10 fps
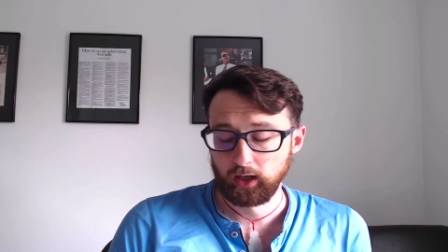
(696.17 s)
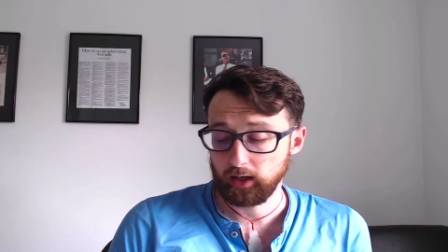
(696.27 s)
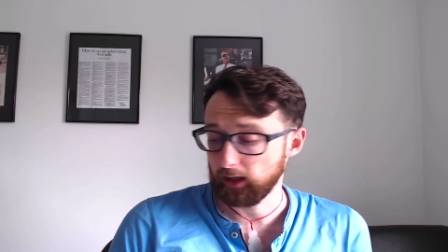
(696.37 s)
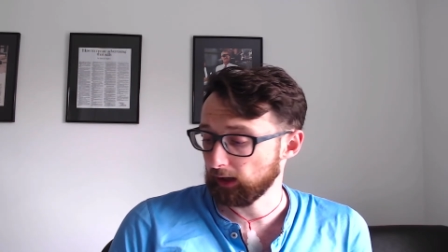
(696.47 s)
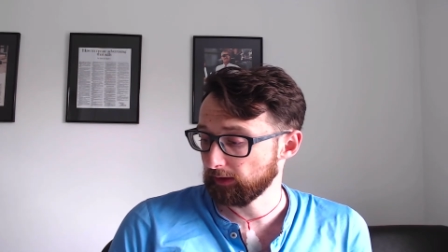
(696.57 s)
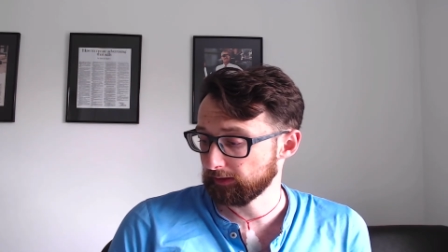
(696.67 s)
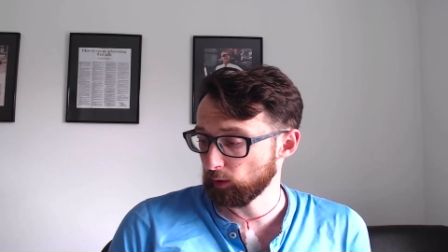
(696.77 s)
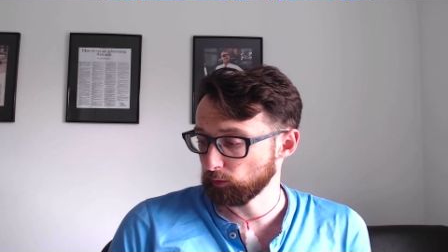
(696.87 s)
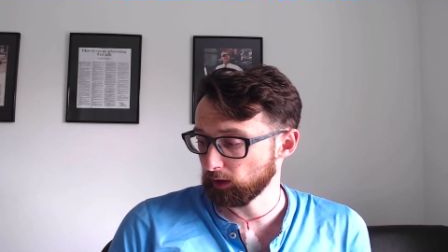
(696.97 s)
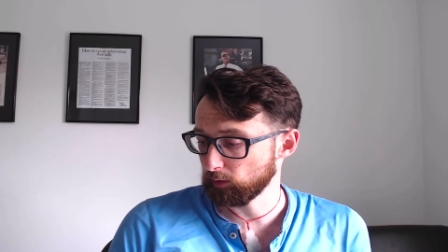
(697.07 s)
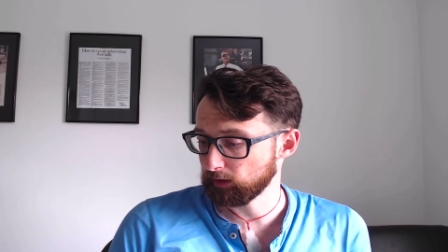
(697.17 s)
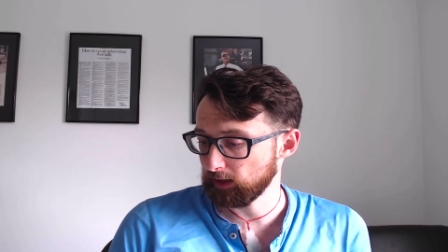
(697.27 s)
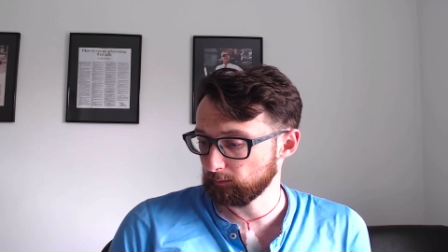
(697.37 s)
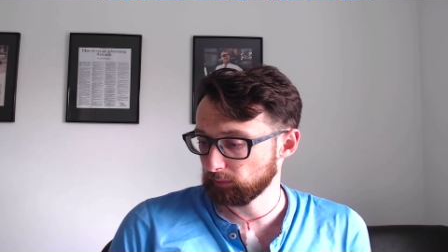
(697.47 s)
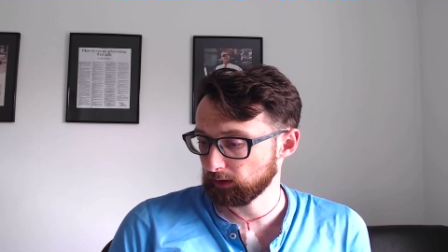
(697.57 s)
Uh, those are those
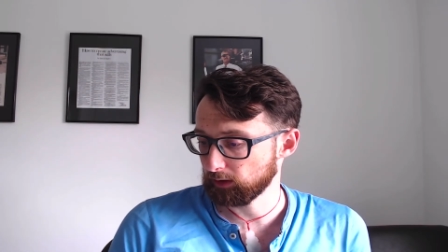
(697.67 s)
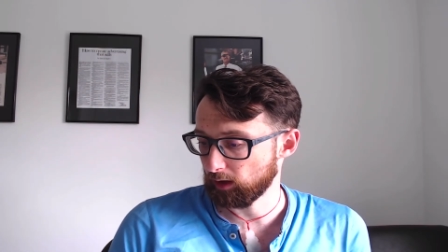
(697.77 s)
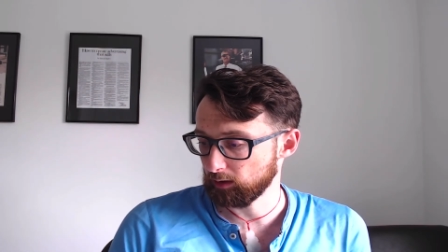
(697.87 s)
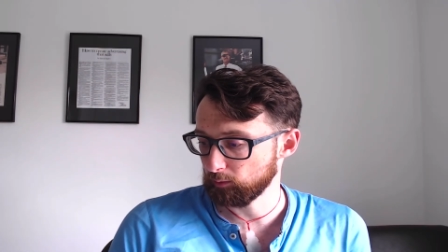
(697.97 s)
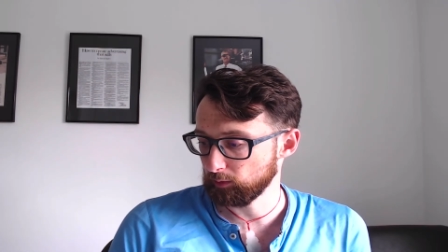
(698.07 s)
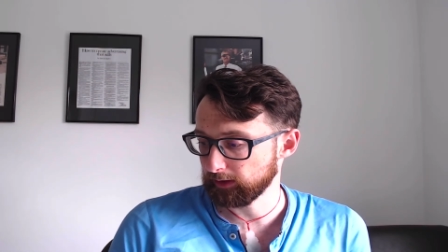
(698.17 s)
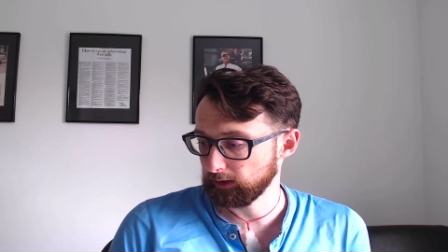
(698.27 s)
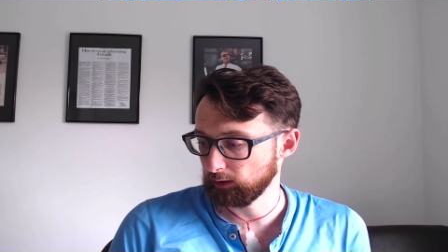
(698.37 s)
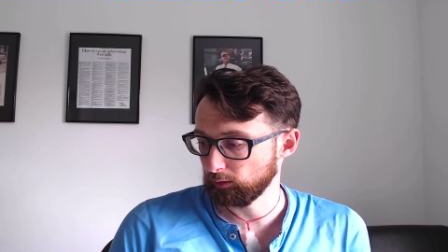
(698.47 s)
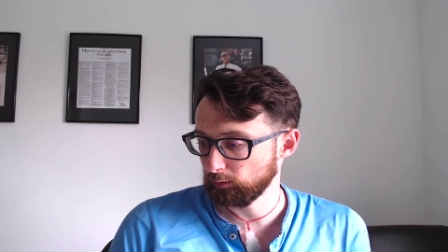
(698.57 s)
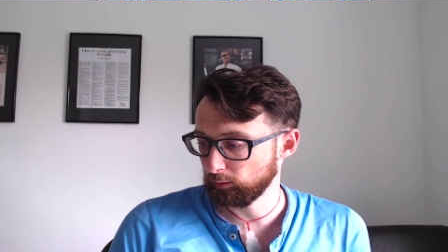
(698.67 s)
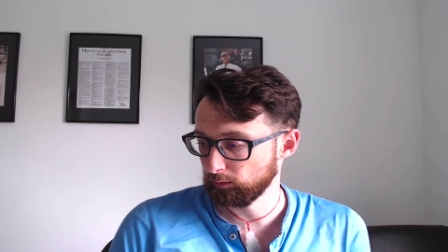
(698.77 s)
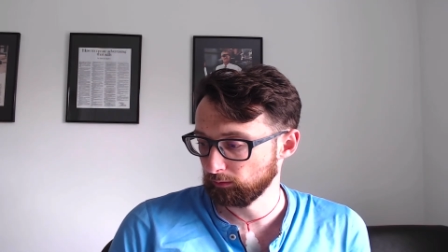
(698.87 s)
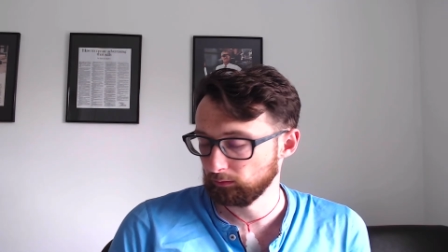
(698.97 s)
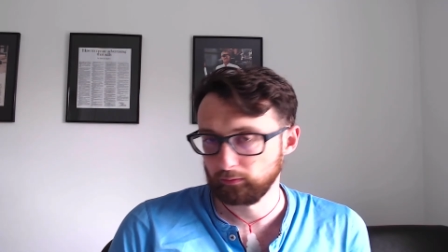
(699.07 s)
tips. I will see you
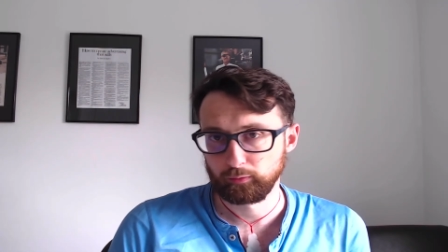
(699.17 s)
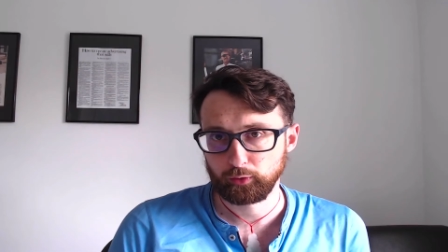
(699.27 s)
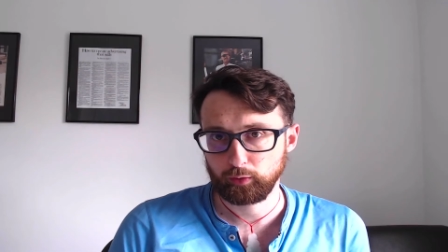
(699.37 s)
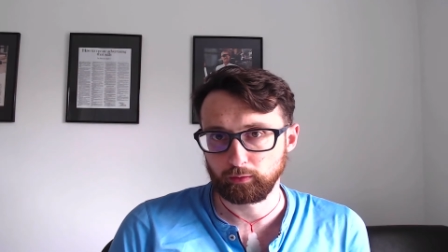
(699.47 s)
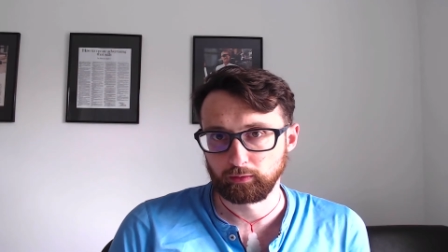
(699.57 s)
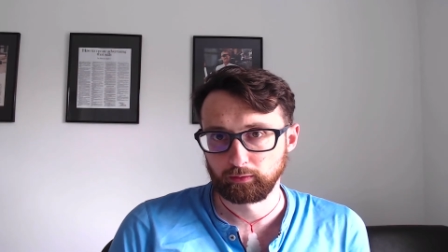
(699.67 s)
soon.